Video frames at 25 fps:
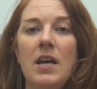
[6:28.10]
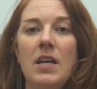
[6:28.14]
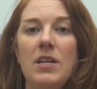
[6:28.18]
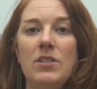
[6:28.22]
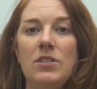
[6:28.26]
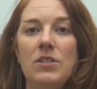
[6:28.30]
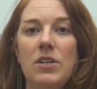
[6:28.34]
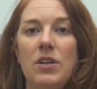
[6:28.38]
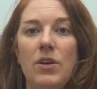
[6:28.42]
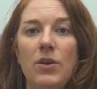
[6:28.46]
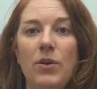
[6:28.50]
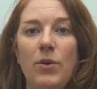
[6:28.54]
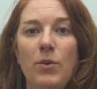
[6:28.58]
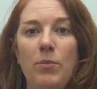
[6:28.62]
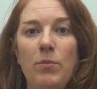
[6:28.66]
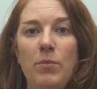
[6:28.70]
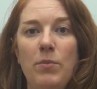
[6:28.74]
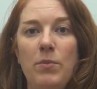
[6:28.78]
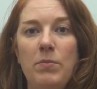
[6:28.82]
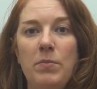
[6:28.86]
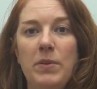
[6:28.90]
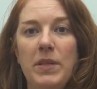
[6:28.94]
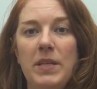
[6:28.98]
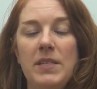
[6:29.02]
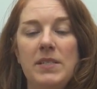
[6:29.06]
So
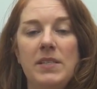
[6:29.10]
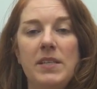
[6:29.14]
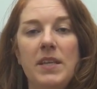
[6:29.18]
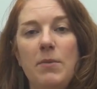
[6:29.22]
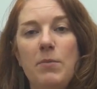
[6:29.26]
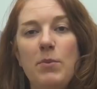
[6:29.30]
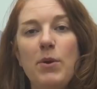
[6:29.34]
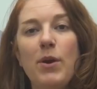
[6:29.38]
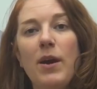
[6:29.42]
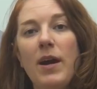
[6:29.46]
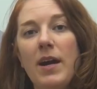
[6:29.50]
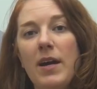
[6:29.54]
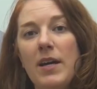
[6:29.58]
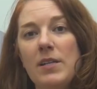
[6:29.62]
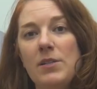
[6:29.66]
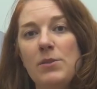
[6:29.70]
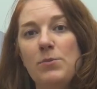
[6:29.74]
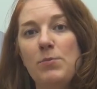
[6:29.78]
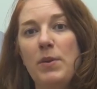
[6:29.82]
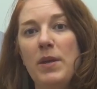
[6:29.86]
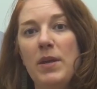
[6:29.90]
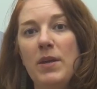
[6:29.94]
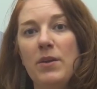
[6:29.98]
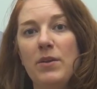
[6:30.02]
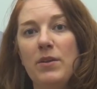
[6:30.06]
please keep your
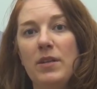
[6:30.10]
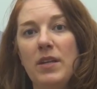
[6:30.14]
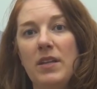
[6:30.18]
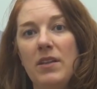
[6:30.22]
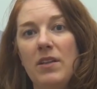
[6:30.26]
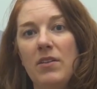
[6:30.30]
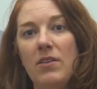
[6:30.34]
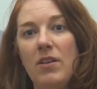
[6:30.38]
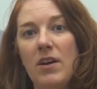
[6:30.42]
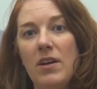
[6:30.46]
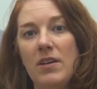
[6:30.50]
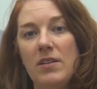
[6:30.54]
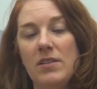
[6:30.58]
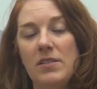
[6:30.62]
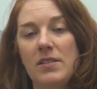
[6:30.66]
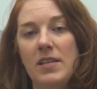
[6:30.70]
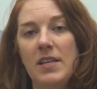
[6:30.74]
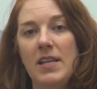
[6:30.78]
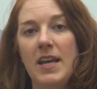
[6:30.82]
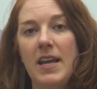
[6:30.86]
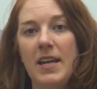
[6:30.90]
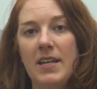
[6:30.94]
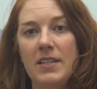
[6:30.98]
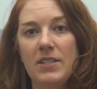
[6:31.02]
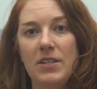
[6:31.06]
eyes peeled in the laws
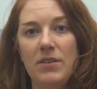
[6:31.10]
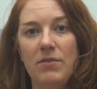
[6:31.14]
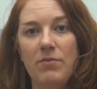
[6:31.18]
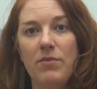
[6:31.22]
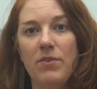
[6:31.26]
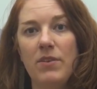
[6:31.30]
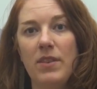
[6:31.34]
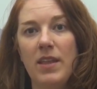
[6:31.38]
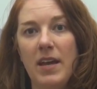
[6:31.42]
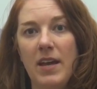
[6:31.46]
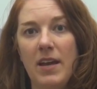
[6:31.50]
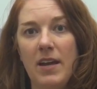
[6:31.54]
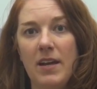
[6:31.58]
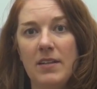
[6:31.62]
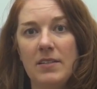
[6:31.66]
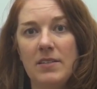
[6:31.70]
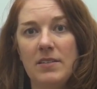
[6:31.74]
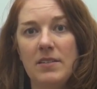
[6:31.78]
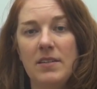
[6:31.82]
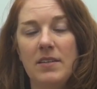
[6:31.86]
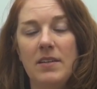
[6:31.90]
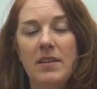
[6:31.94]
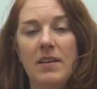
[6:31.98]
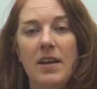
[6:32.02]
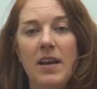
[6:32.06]
enacted for
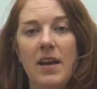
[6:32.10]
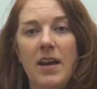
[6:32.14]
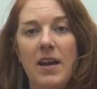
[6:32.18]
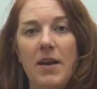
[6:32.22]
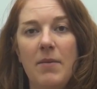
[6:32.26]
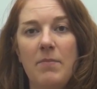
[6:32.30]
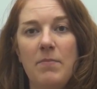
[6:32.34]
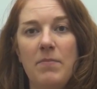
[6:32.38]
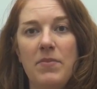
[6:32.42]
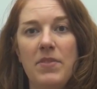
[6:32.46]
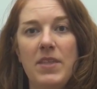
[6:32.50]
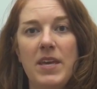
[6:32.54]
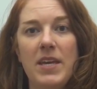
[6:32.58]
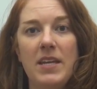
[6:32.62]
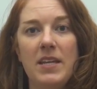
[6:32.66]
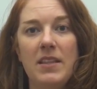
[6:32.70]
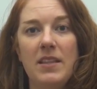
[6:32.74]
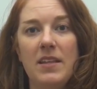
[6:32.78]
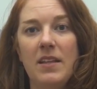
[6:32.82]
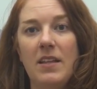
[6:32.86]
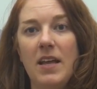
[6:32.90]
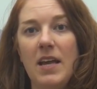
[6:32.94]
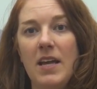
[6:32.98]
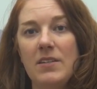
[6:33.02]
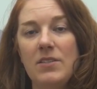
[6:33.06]
that. Then in
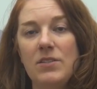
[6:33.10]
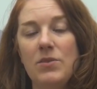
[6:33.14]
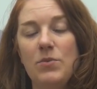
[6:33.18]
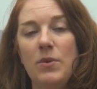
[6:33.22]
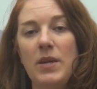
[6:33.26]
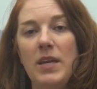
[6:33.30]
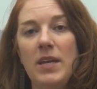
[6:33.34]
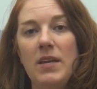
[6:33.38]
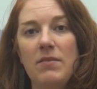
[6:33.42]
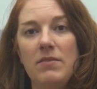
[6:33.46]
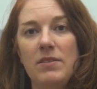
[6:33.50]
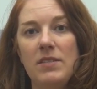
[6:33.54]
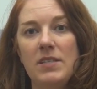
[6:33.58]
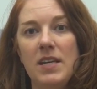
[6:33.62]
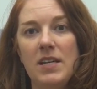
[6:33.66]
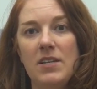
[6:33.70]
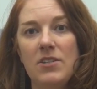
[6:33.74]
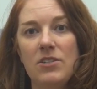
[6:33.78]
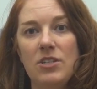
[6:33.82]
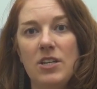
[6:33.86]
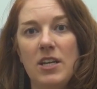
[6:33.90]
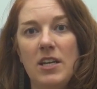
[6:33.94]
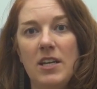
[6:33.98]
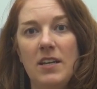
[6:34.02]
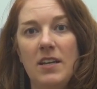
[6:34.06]
the last week of
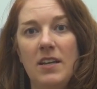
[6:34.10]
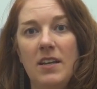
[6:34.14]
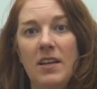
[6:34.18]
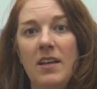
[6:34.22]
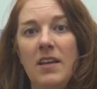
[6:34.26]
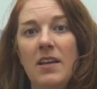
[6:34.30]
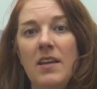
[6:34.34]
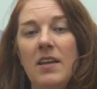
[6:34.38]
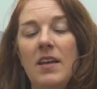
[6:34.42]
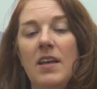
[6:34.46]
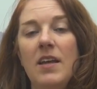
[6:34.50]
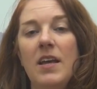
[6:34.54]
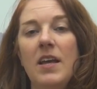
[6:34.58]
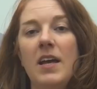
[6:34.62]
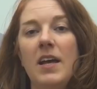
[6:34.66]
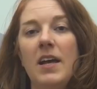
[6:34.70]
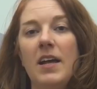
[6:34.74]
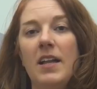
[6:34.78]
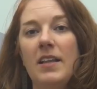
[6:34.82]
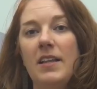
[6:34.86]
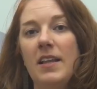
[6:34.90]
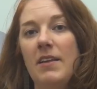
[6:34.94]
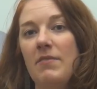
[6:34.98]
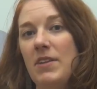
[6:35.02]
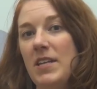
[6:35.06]
session,
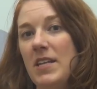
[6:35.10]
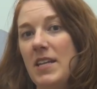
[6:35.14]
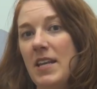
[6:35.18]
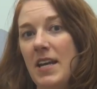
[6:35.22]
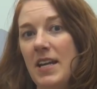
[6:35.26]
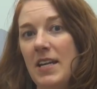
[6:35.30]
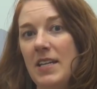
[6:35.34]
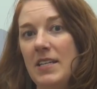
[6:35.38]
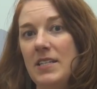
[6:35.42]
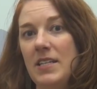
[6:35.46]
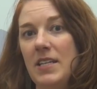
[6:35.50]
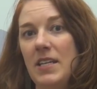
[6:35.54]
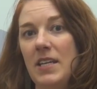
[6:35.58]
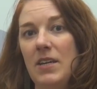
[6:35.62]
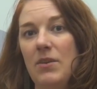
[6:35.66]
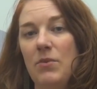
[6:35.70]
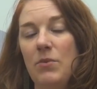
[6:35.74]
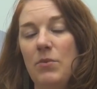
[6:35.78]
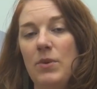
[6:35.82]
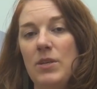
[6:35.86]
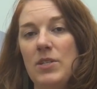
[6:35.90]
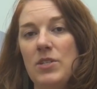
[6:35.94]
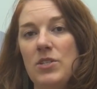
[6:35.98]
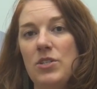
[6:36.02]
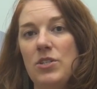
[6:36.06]
1190,
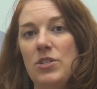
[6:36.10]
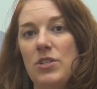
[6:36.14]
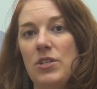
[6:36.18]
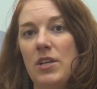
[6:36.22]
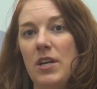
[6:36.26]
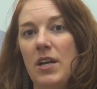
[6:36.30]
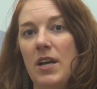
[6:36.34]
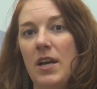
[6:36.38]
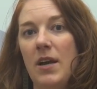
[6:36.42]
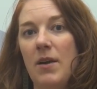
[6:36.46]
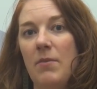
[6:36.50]
which